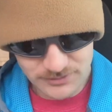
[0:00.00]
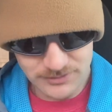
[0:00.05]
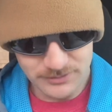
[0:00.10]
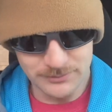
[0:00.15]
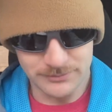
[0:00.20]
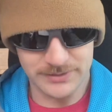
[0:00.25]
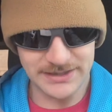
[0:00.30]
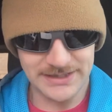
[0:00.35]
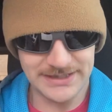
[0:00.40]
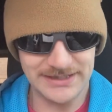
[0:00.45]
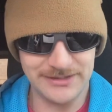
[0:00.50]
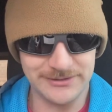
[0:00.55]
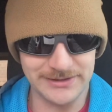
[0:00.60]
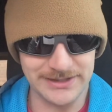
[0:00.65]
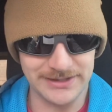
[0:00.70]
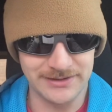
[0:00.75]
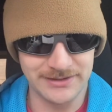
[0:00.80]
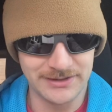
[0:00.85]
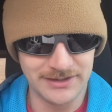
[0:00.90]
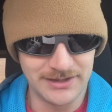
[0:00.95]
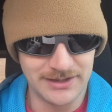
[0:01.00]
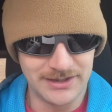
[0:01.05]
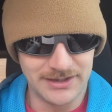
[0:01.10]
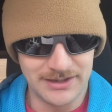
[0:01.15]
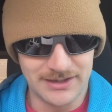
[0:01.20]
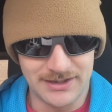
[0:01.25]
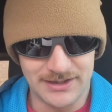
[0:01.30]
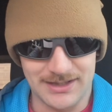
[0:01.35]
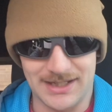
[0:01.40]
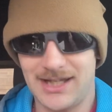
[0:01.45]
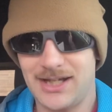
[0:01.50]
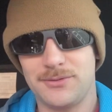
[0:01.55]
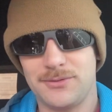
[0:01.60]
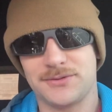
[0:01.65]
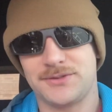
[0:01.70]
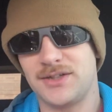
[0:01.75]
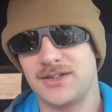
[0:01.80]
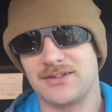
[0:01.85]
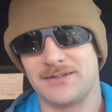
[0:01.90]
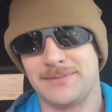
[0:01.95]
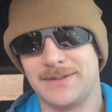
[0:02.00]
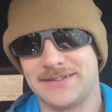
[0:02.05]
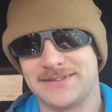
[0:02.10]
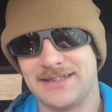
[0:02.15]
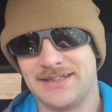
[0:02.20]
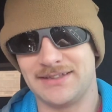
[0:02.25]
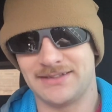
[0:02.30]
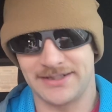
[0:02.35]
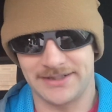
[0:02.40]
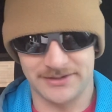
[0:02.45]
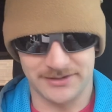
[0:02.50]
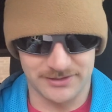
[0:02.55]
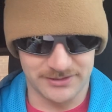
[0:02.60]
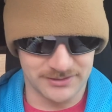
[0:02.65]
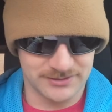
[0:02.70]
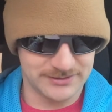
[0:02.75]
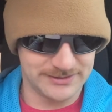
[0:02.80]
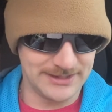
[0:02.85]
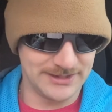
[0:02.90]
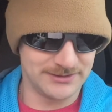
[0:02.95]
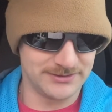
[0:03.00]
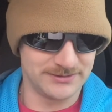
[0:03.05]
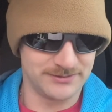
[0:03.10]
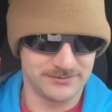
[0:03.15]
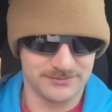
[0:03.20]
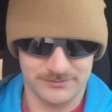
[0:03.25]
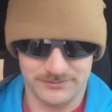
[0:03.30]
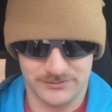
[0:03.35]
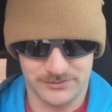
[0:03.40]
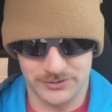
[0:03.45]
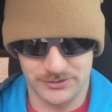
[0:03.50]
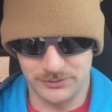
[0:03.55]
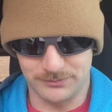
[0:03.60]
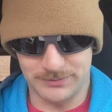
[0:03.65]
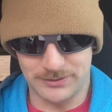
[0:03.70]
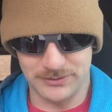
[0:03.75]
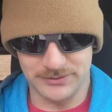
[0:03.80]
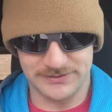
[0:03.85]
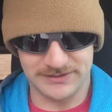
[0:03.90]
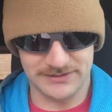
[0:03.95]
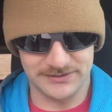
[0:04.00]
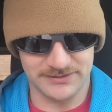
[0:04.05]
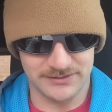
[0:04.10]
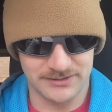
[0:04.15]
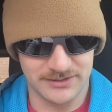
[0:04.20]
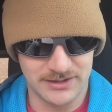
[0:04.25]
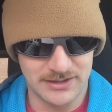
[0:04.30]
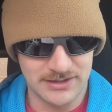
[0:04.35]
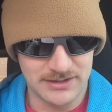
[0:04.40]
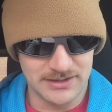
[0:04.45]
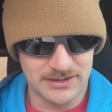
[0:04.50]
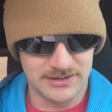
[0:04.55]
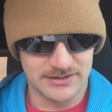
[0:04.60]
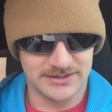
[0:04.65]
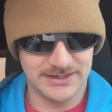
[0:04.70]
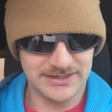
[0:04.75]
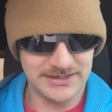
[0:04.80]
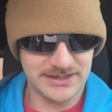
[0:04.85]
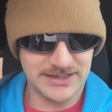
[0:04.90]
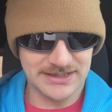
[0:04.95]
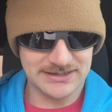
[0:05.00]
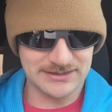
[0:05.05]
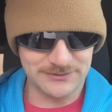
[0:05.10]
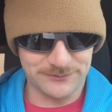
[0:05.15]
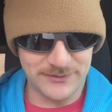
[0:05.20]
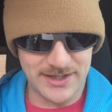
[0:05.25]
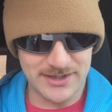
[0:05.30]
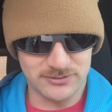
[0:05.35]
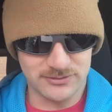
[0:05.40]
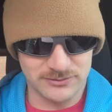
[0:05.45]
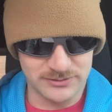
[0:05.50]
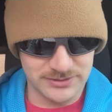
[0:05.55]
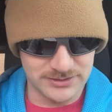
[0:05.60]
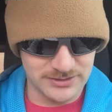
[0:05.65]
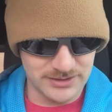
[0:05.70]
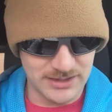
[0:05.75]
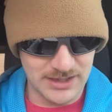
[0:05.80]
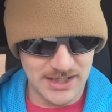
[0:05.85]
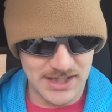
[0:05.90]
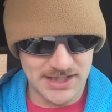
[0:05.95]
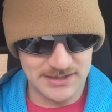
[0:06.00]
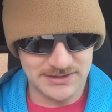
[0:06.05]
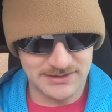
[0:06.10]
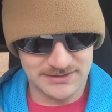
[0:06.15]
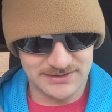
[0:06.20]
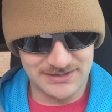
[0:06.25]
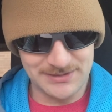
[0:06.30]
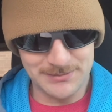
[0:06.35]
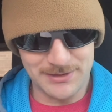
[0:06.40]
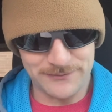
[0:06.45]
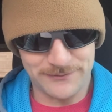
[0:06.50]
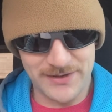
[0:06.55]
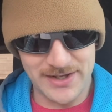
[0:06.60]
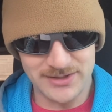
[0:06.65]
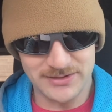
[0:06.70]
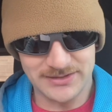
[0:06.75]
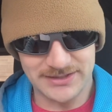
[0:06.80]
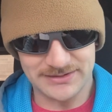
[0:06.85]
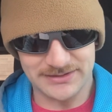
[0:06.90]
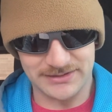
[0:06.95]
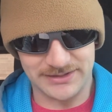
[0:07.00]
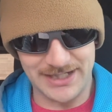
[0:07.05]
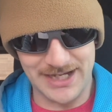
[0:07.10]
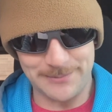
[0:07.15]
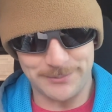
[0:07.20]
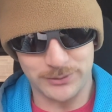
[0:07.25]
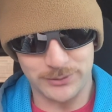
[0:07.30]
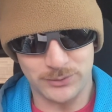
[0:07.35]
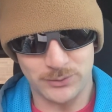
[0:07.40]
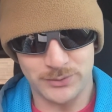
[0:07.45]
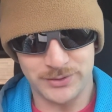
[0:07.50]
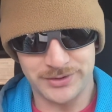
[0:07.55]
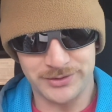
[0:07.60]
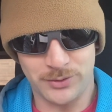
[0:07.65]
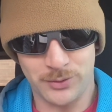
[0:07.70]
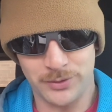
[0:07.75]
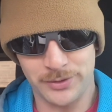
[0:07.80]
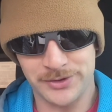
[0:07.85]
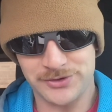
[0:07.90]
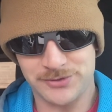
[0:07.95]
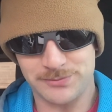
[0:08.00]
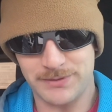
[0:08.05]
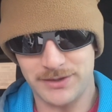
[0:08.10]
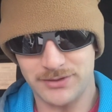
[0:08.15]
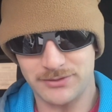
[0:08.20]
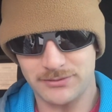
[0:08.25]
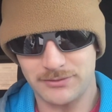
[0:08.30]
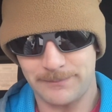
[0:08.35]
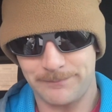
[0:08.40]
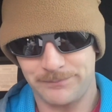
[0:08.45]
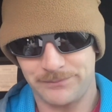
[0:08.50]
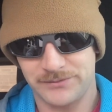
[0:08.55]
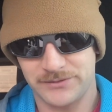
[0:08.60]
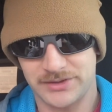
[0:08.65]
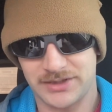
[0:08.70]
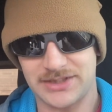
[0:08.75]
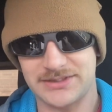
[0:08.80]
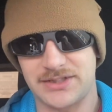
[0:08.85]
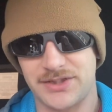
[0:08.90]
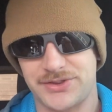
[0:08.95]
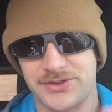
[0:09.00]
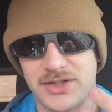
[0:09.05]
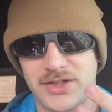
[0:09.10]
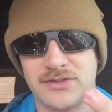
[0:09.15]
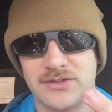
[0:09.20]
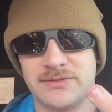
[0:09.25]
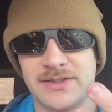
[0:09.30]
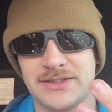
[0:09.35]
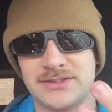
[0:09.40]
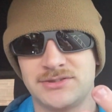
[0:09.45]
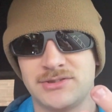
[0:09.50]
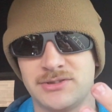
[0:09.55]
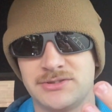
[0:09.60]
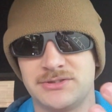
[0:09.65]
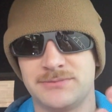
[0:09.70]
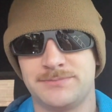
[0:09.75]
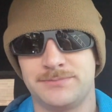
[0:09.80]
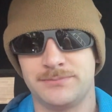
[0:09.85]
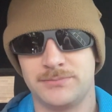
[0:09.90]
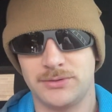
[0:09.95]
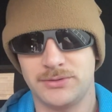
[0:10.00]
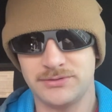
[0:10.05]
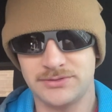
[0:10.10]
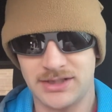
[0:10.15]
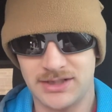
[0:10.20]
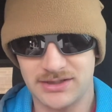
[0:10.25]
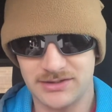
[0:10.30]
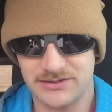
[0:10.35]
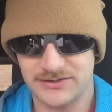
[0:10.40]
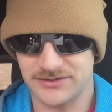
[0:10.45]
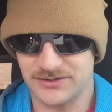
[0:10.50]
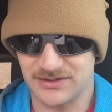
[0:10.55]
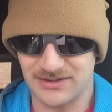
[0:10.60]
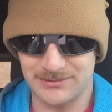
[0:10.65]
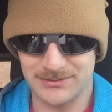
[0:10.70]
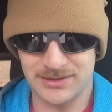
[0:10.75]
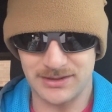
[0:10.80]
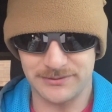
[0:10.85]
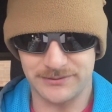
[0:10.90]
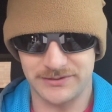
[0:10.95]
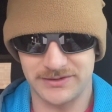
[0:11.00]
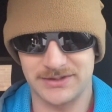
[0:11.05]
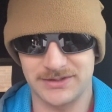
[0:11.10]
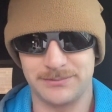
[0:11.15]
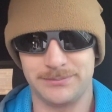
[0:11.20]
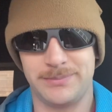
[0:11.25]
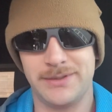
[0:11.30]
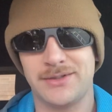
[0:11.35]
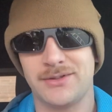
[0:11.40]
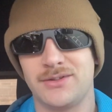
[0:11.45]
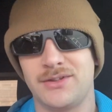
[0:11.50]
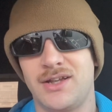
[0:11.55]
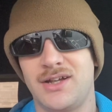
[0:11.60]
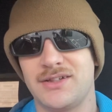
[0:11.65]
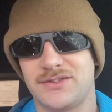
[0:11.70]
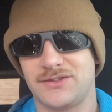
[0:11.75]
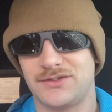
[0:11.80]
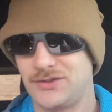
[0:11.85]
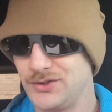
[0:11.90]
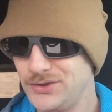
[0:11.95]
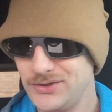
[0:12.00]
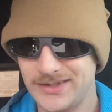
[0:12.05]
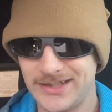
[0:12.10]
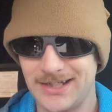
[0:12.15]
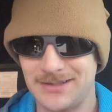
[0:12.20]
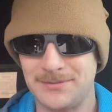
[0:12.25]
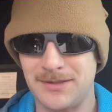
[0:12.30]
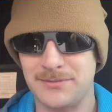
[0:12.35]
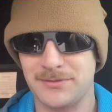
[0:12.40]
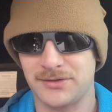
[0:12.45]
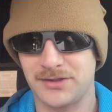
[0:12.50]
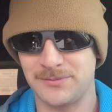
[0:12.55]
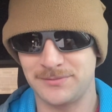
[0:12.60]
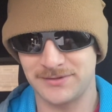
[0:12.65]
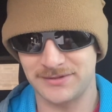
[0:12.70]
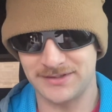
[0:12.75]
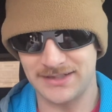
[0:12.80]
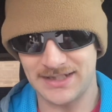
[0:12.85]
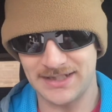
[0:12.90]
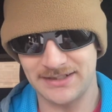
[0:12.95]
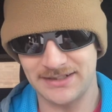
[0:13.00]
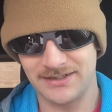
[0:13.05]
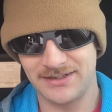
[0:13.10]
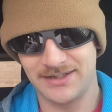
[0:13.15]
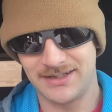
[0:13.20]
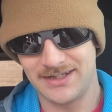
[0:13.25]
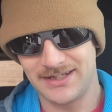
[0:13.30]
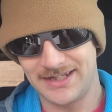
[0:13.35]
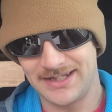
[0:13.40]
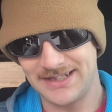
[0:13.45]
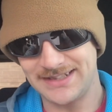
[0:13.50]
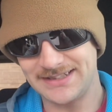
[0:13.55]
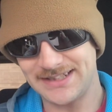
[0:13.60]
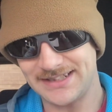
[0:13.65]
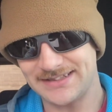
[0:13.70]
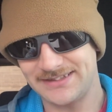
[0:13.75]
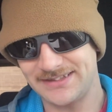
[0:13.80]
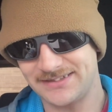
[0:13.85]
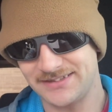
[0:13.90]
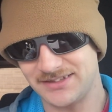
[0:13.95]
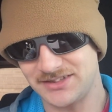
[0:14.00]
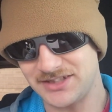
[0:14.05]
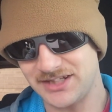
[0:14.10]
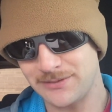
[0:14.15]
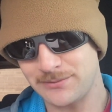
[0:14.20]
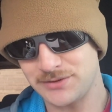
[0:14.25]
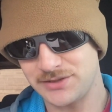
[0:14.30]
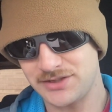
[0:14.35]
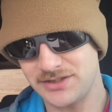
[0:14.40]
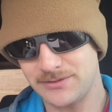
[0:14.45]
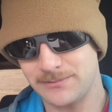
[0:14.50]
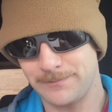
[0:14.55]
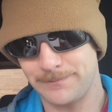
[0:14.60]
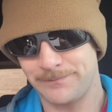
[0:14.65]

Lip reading: But anyway, I will talk about that later down through bowl season. Then you got the final one, semifinal at the Capital One Orange Bowl. Got the third-ranked Georgia Bulldogs. They're coming off a bitter loss to the Alabama Crimson Tide in the SEC Championship.